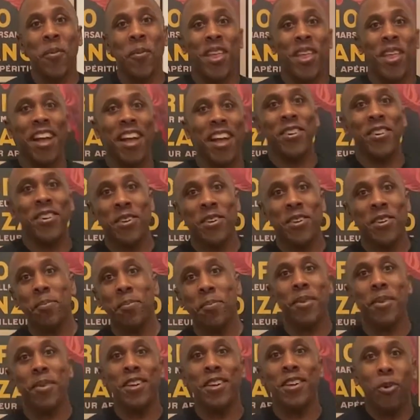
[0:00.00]
That could
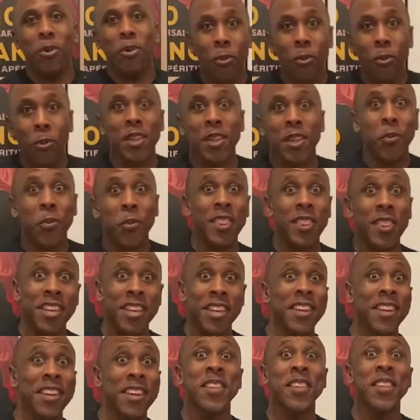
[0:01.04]
mean only one
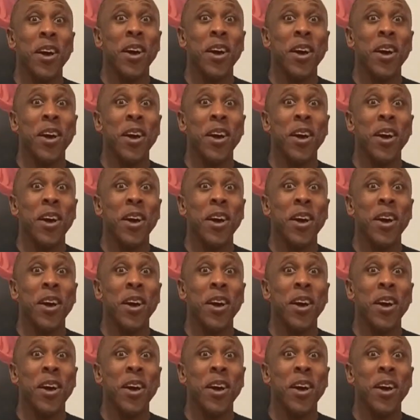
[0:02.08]
thing.